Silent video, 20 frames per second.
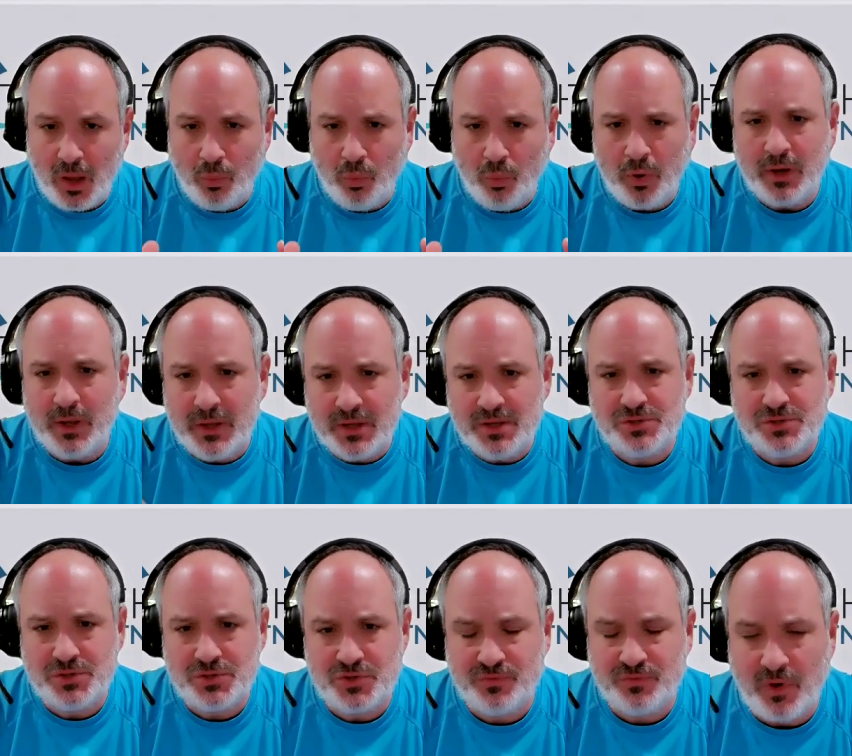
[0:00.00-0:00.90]
what
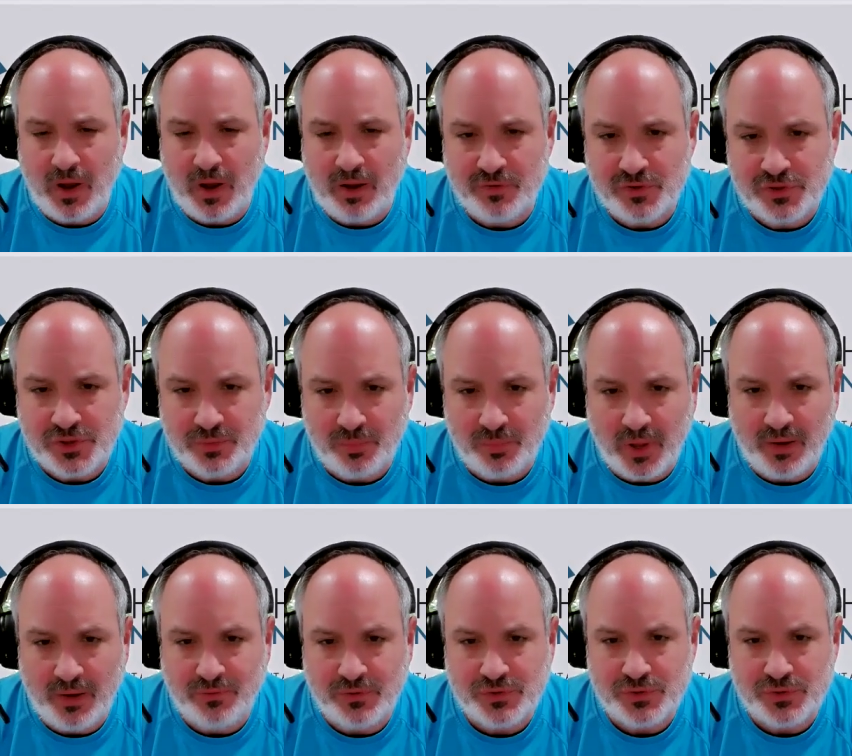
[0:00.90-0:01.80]
is a survivorship
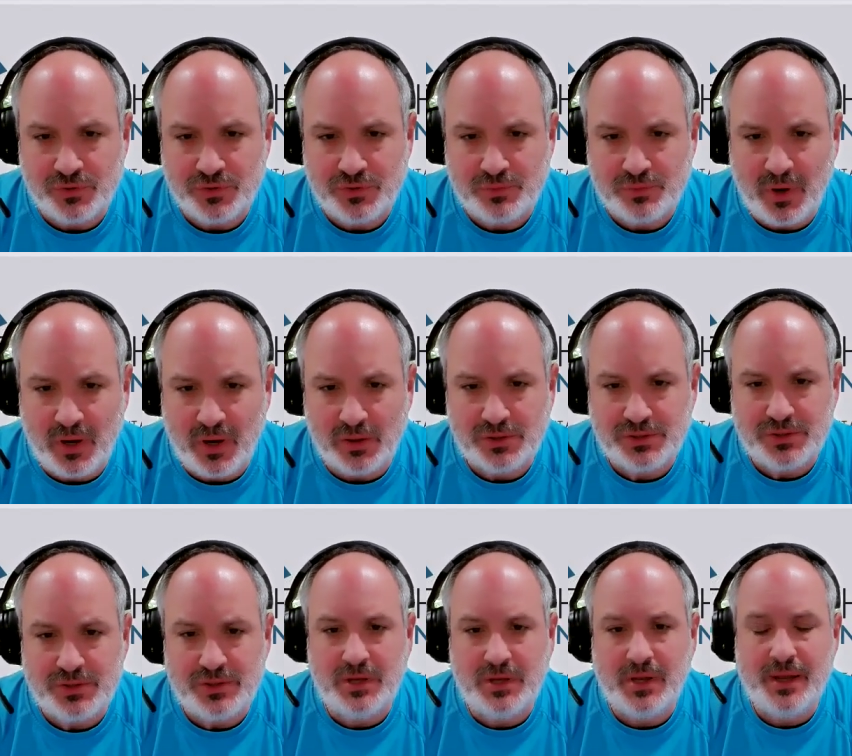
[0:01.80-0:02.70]
life insurance
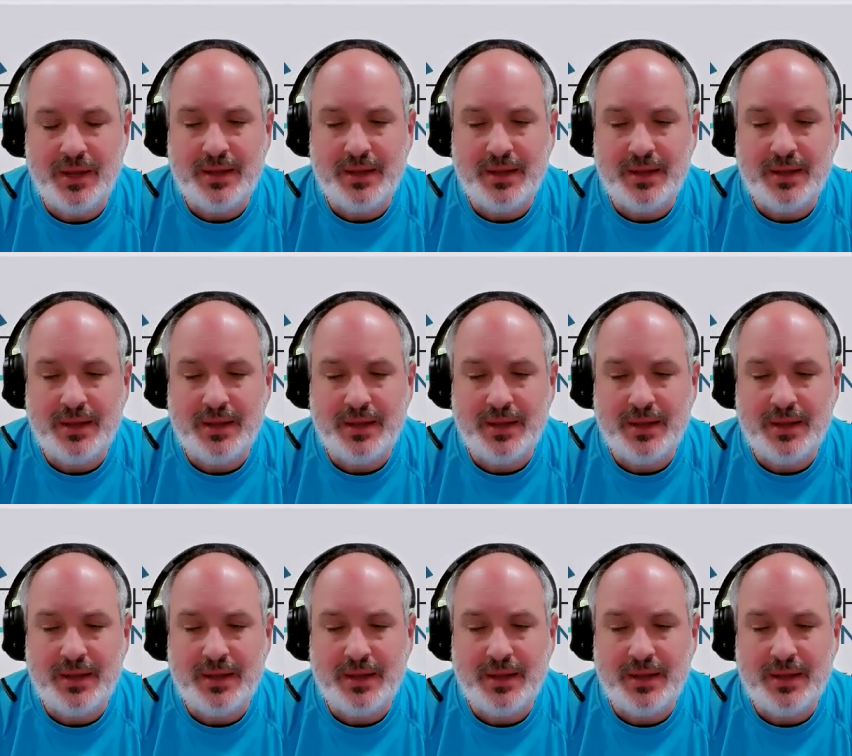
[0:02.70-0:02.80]
policy?